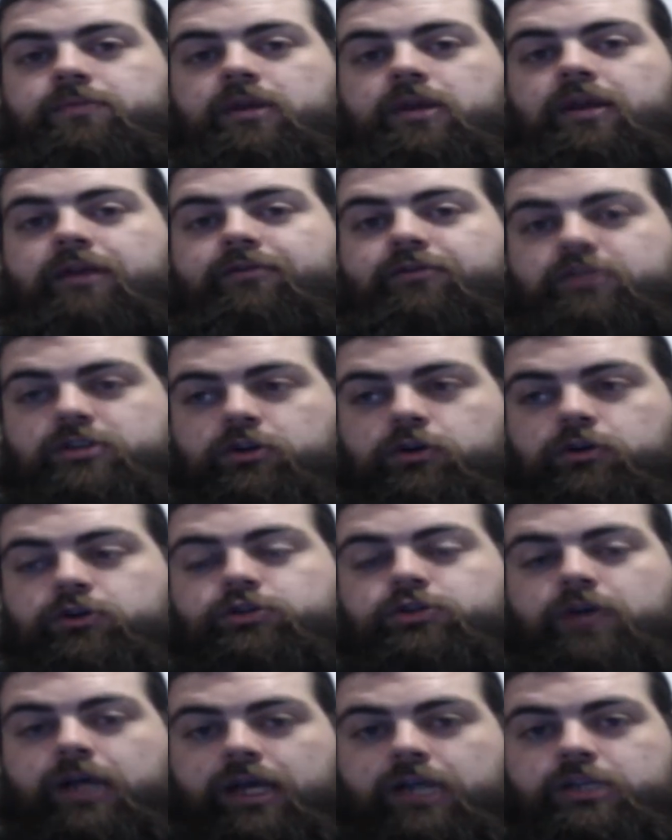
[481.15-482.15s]
As long as
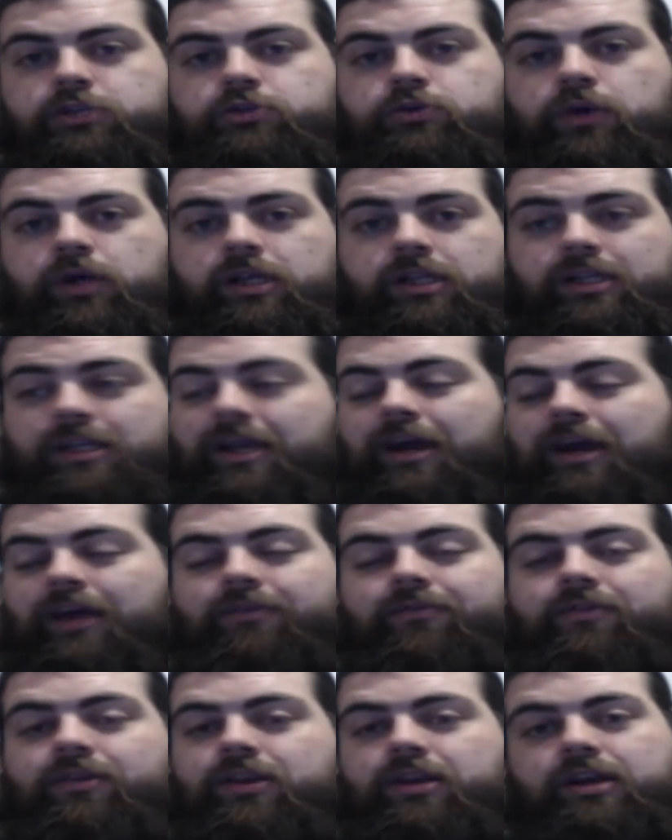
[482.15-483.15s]
your head's right, then
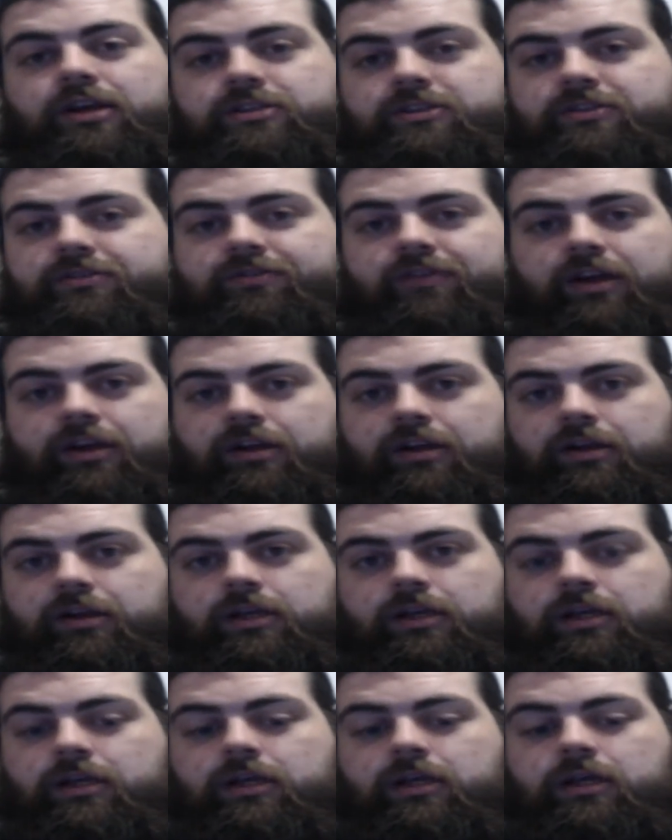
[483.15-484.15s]
everything else is fine.
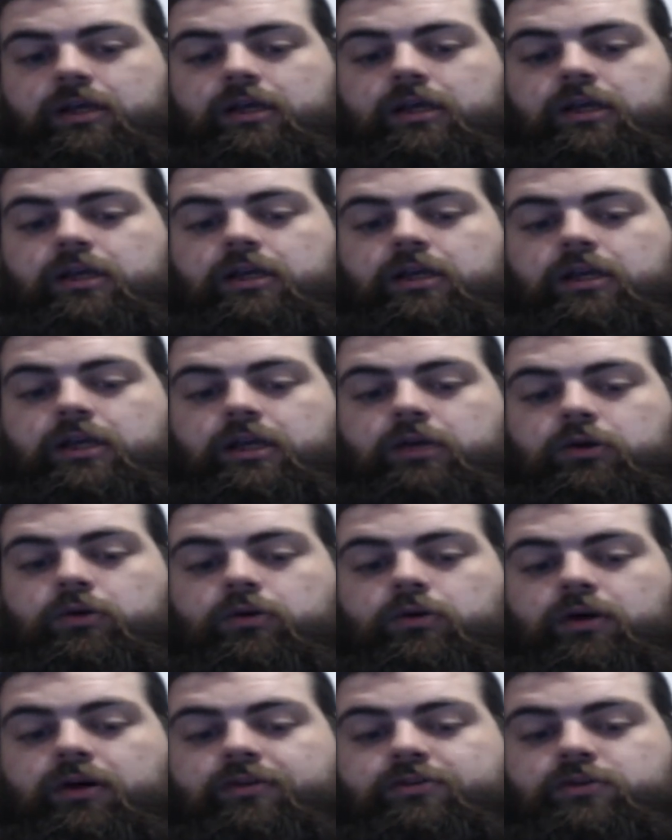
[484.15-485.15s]

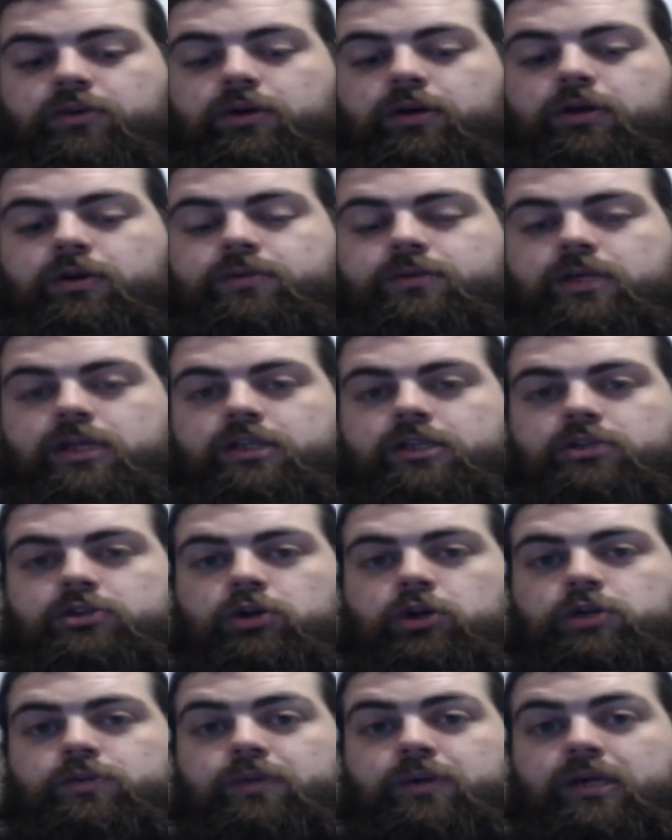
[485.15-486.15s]
If someone comes in and
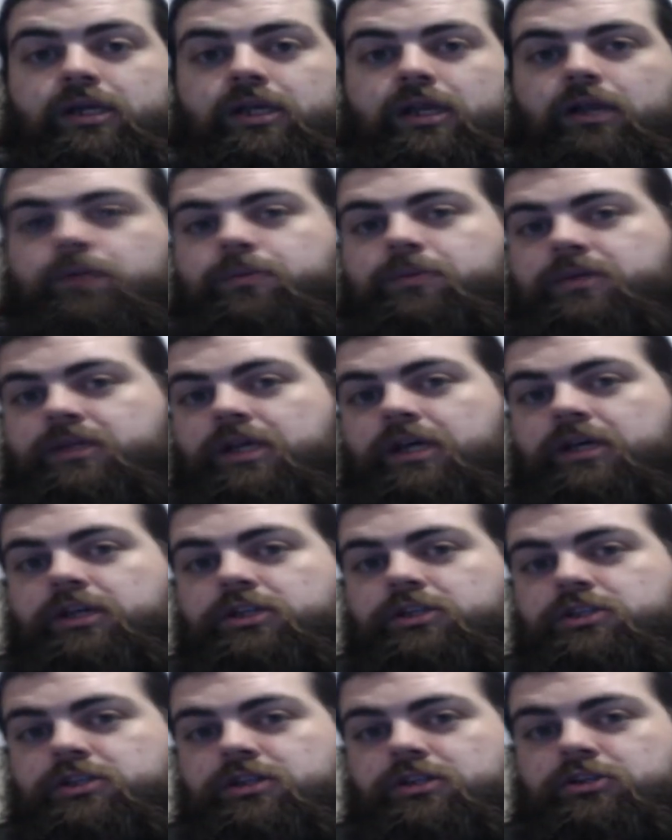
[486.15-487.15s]
starts being a little bit
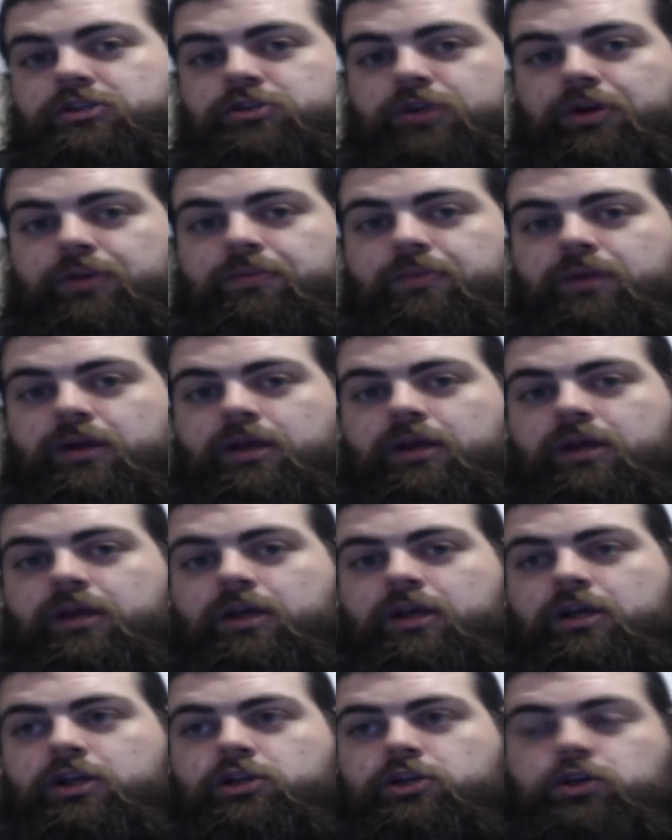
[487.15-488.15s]
dickish in a stream,
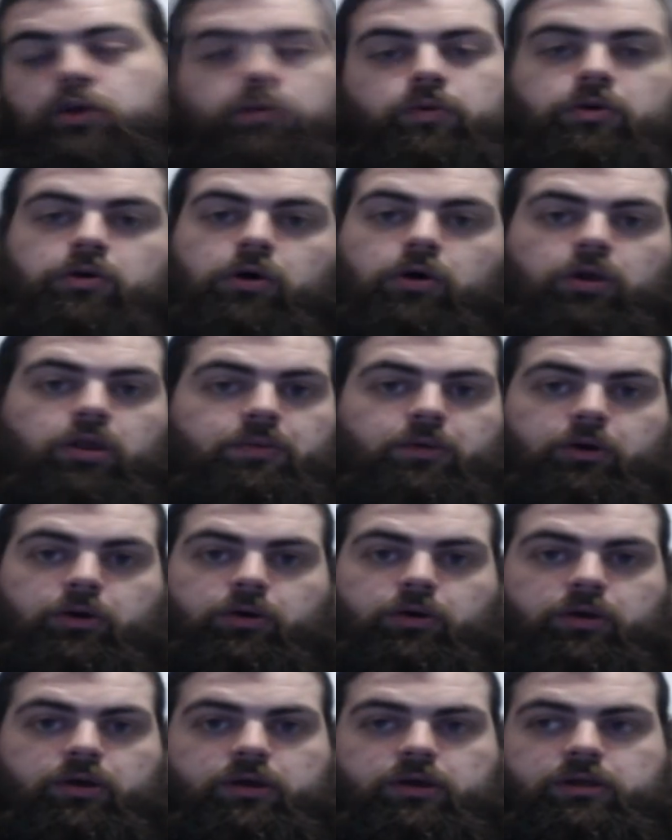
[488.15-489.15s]
don't call them out
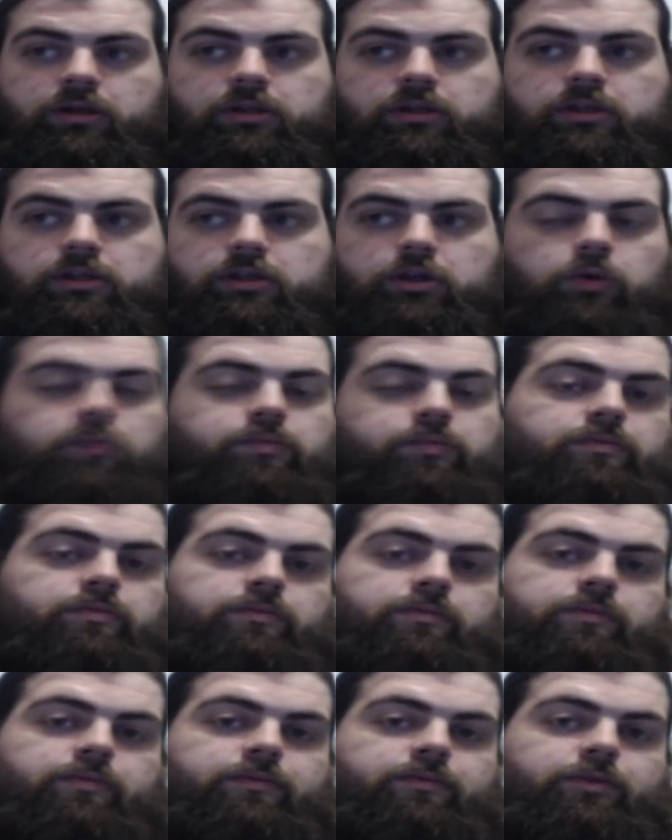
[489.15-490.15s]
on
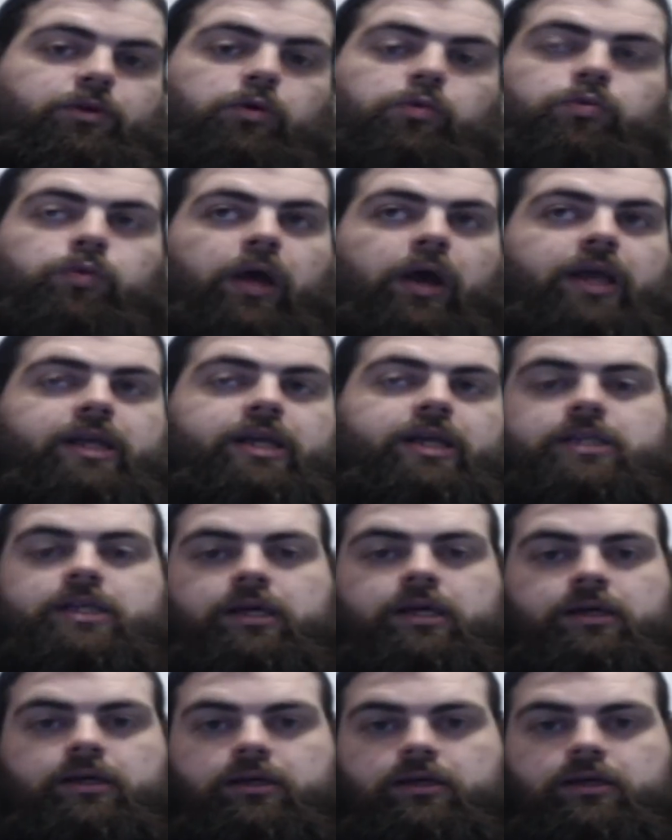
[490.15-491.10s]
it. Don't rise to it.